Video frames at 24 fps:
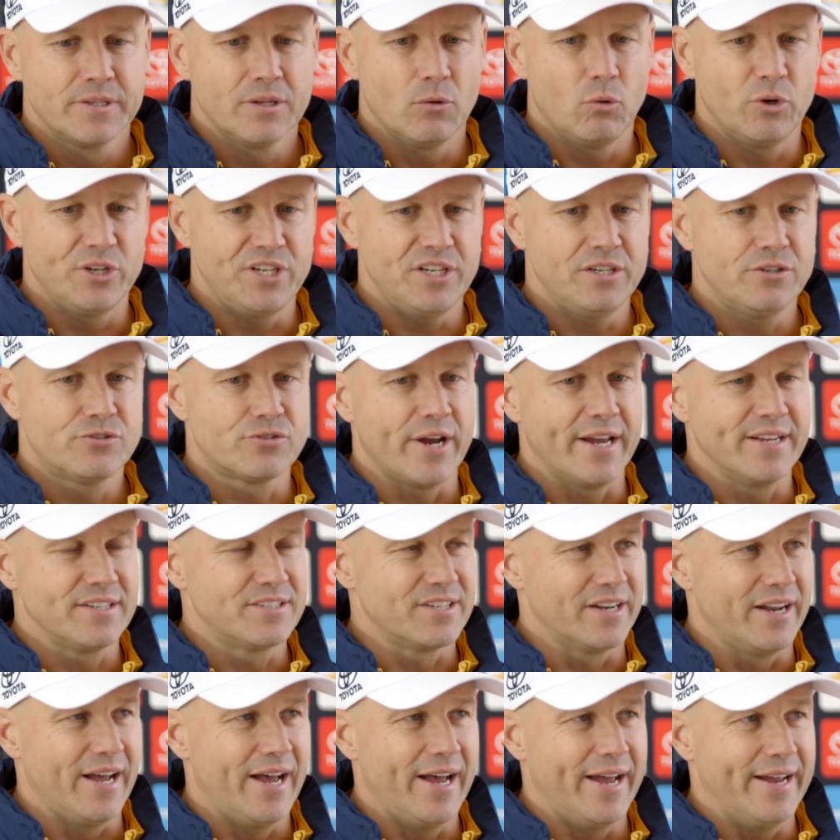We didn't train
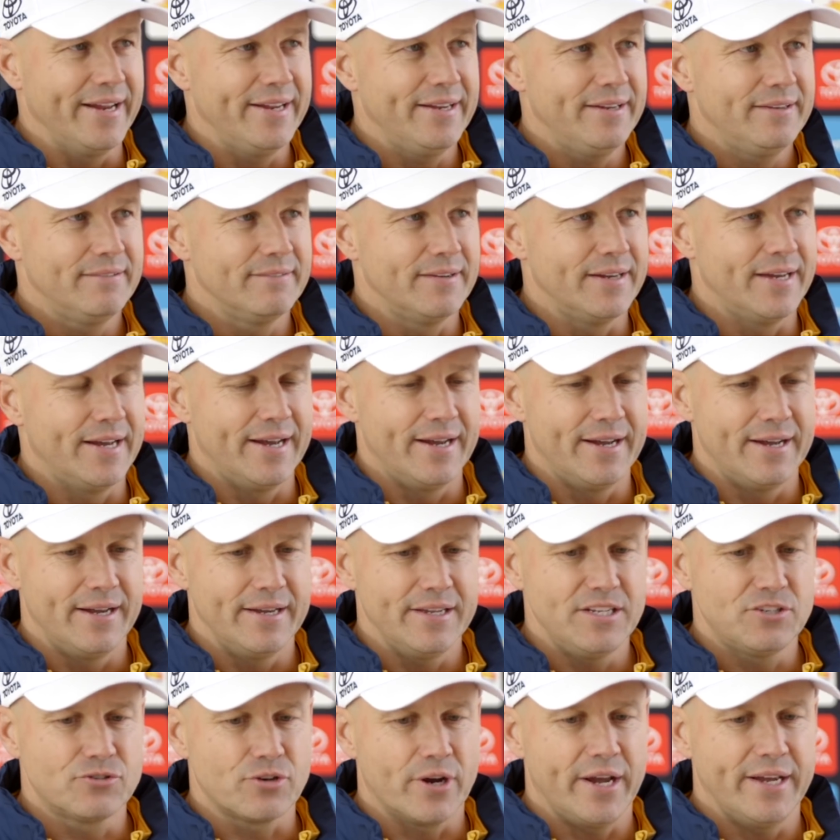today.
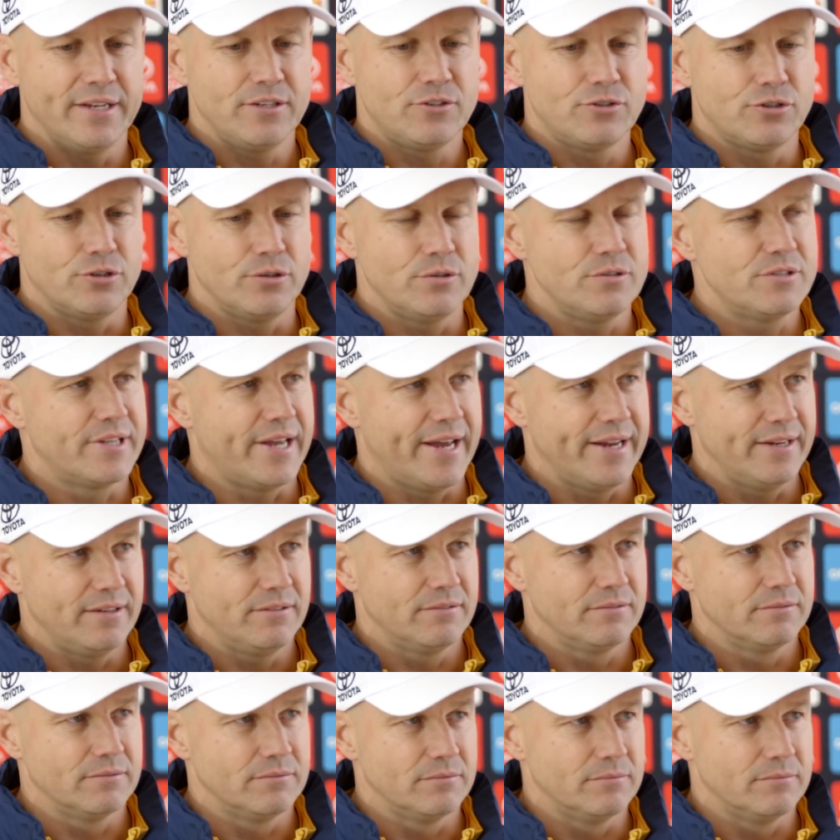He trained Tuesday,